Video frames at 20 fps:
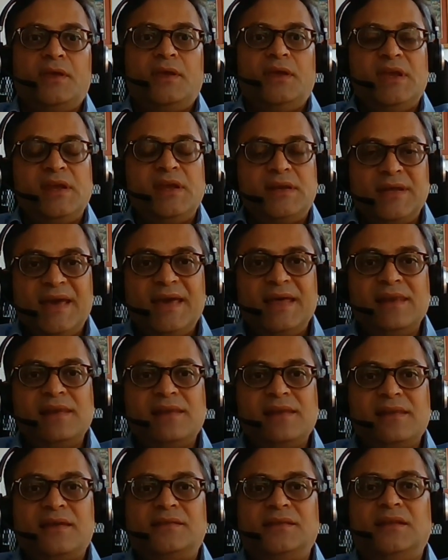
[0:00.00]
It
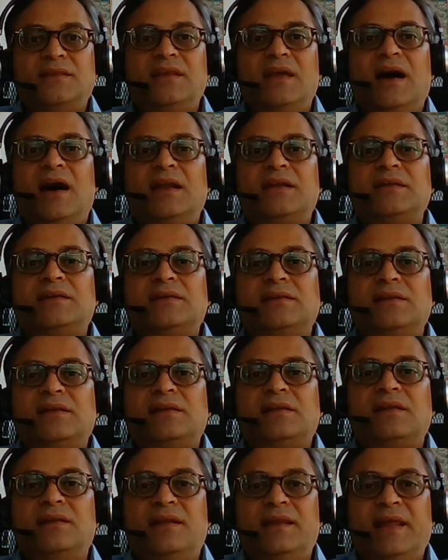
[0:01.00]
held that the
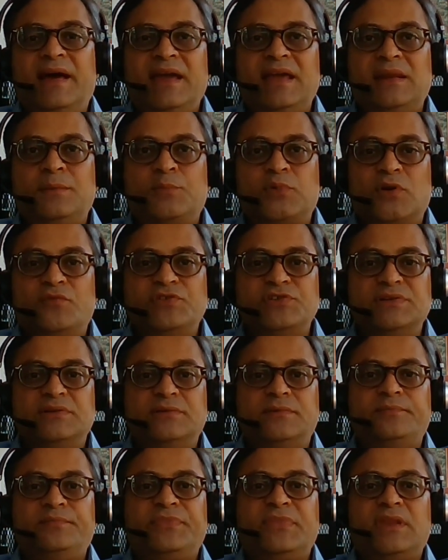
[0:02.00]
Article 9
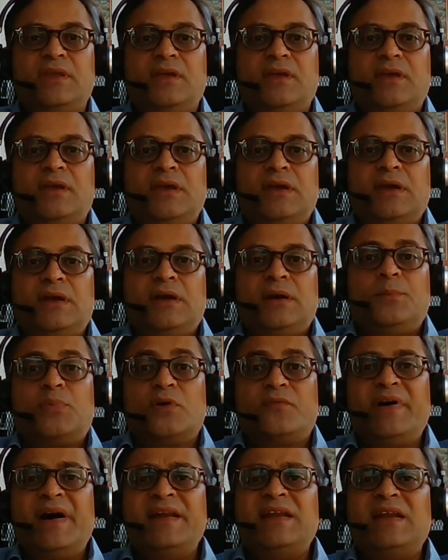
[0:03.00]
provision
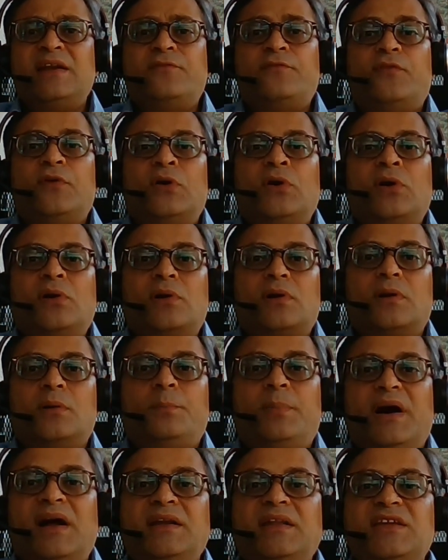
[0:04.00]
provided for
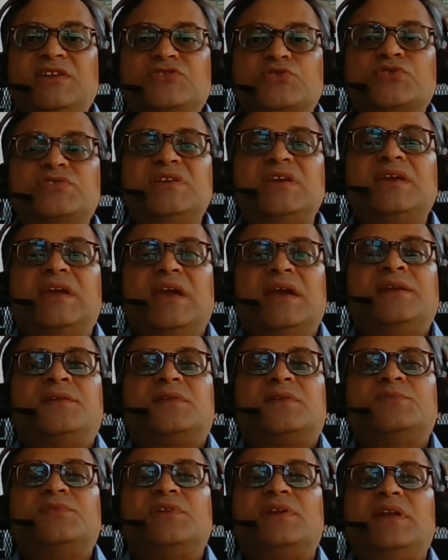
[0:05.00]
parties to seek
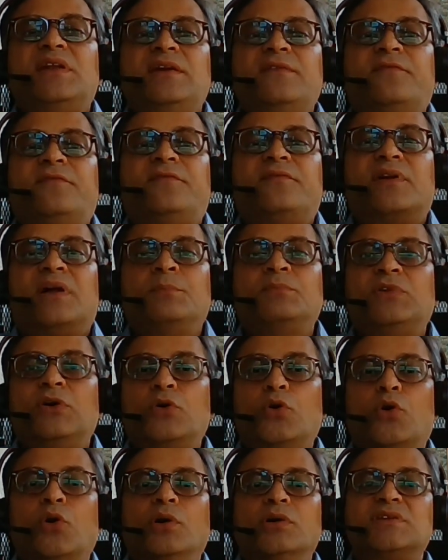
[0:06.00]
interim relief from the
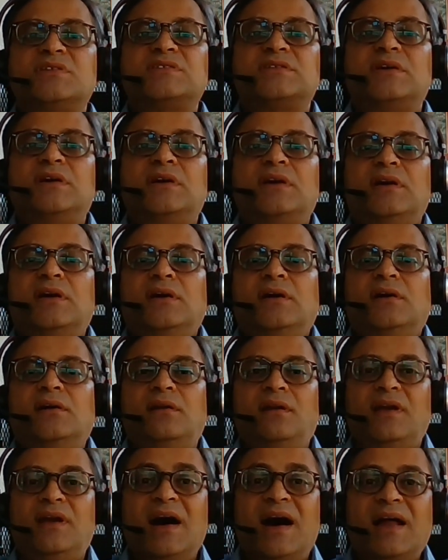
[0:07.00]
courts
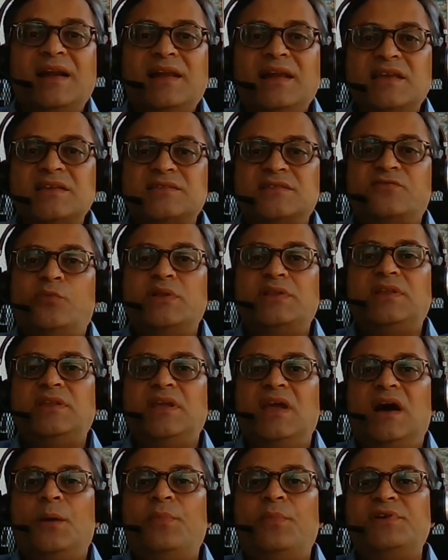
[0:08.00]
regardless of whether
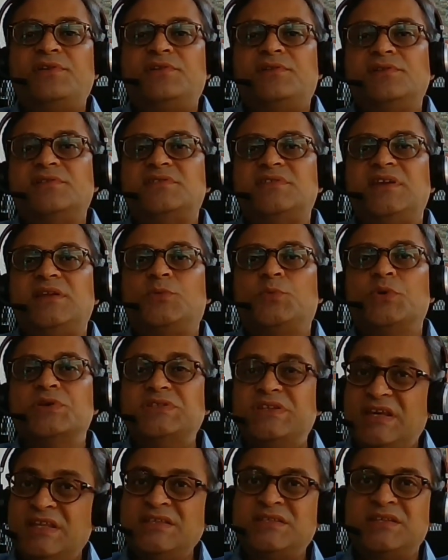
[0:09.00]
the arbitral seat
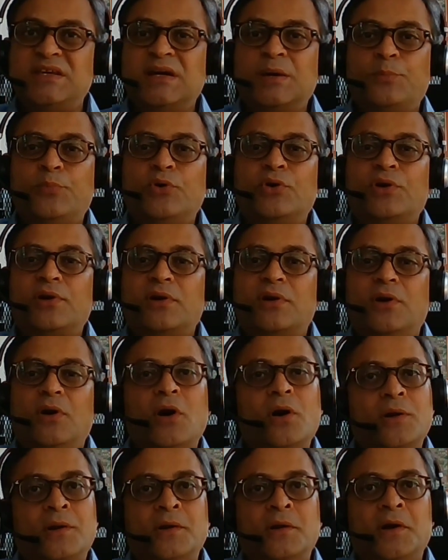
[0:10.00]
was in Singapore
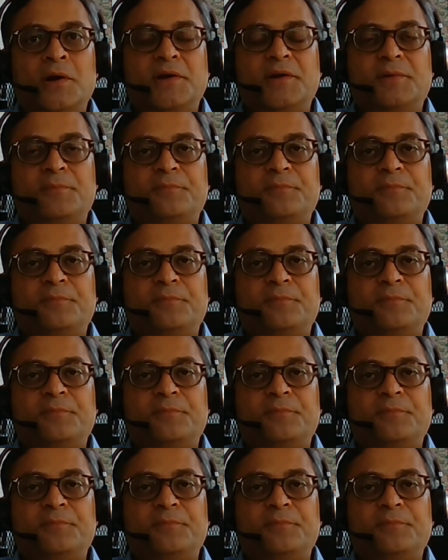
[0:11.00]
or not.